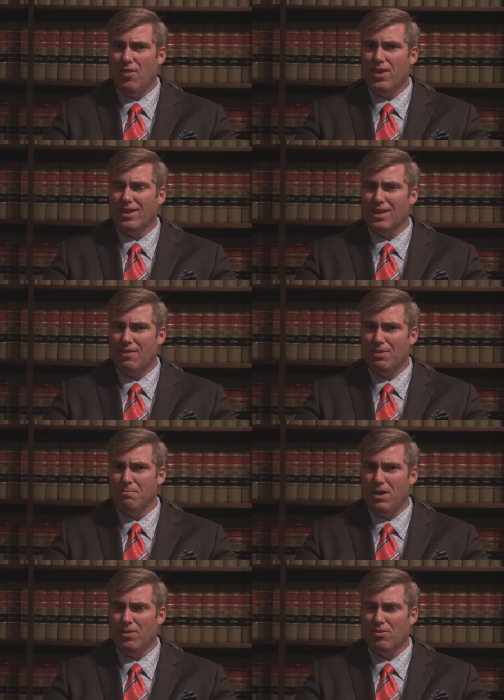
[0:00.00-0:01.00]
and the
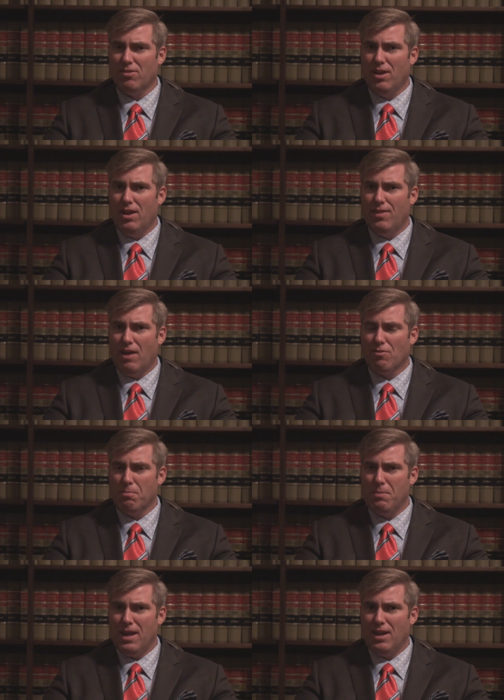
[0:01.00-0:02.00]
11 months that
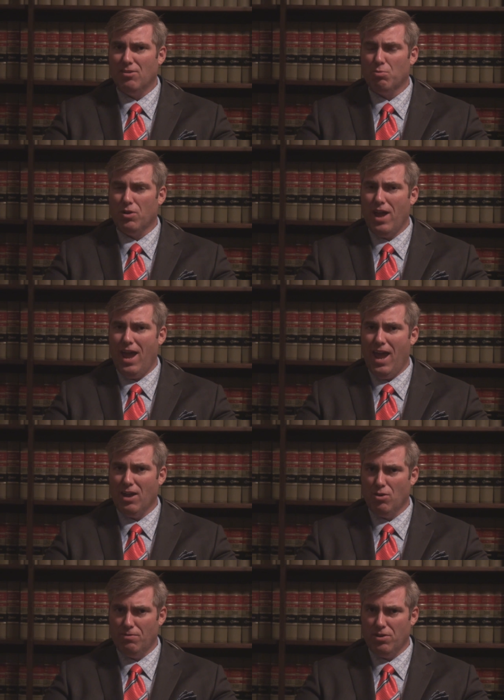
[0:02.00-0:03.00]
remains will
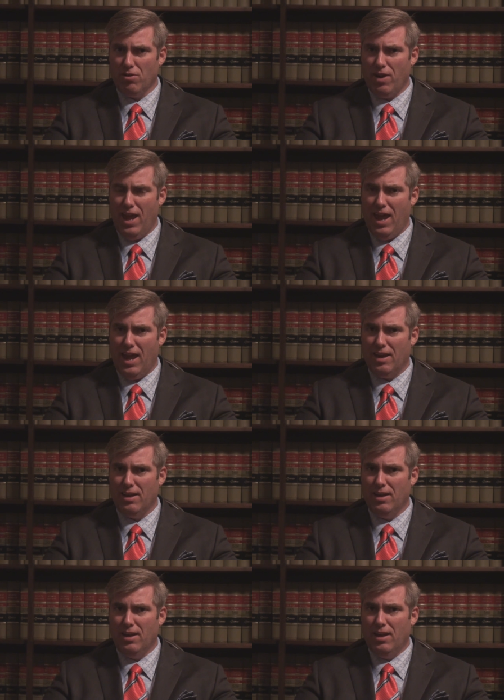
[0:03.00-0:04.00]
hang over your
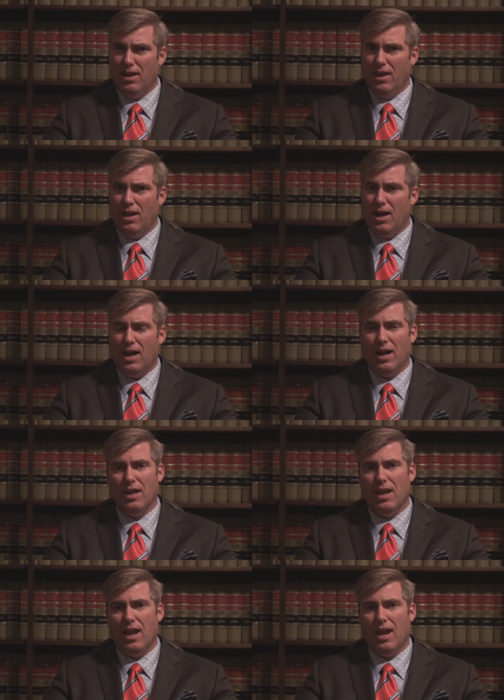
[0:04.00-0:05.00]
head.
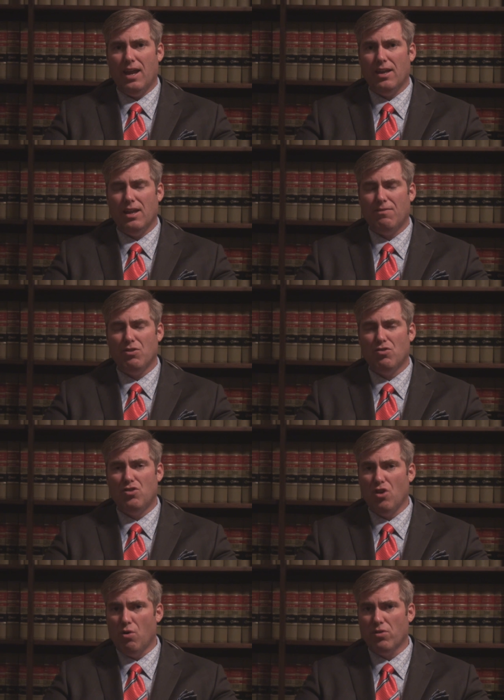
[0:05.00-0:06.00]
And if you
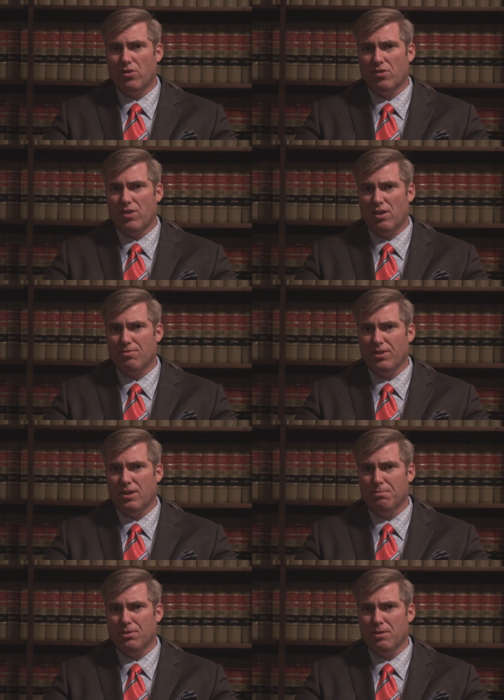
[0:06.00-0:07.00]
don't
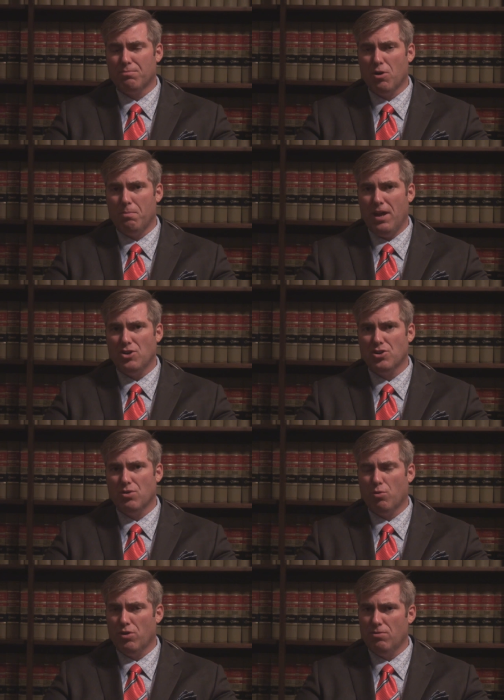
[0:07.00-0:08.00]
successfully complete
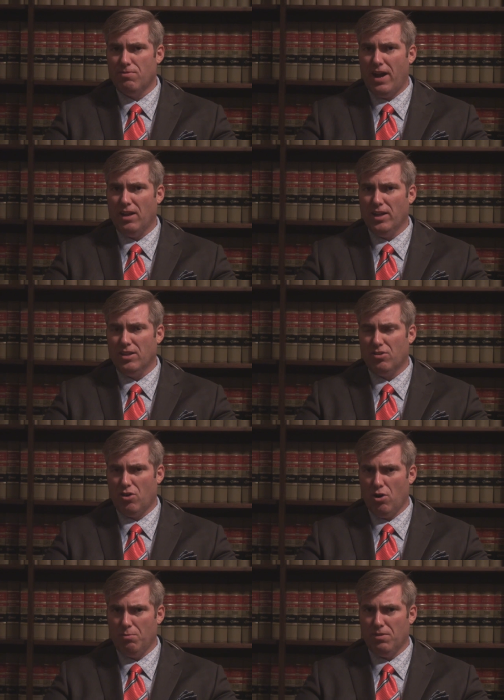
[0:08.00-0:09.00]
probation or you violate the
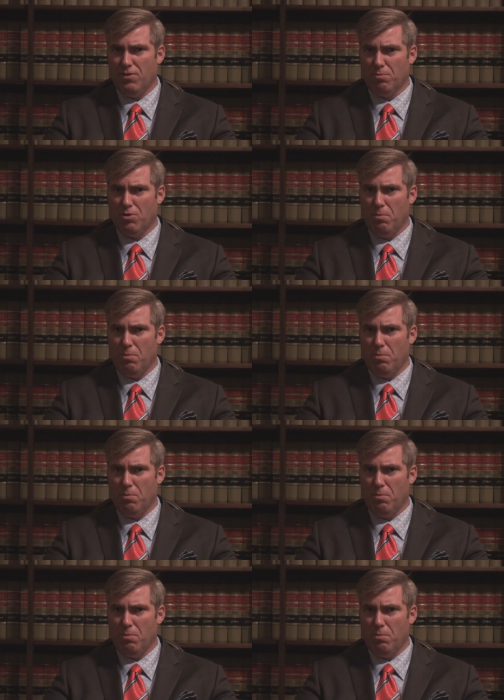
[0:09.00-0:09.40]
terms of your